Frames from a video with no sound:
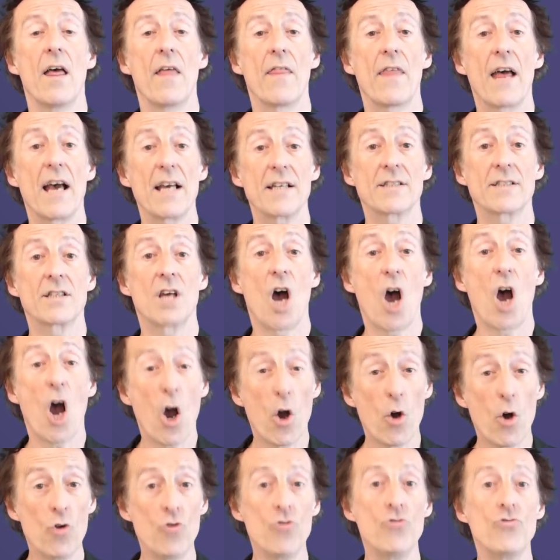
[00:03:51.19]
That's
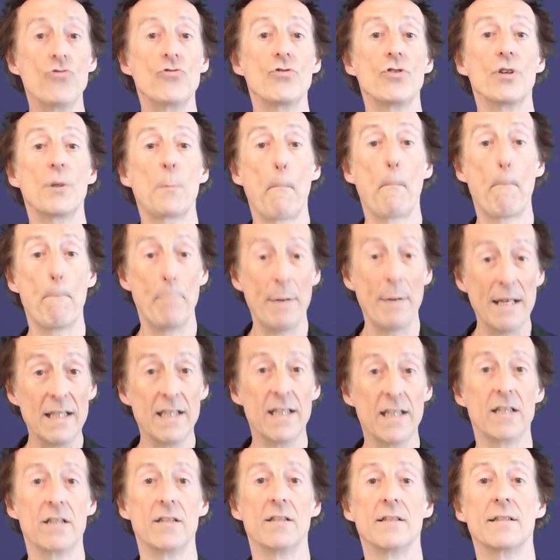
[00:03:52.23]
100
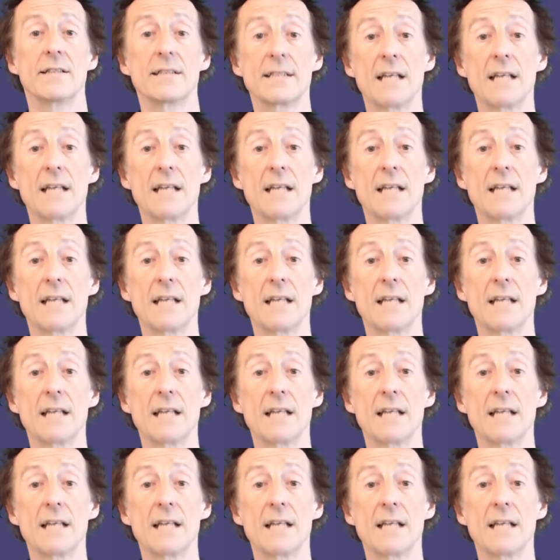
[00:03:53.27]
billion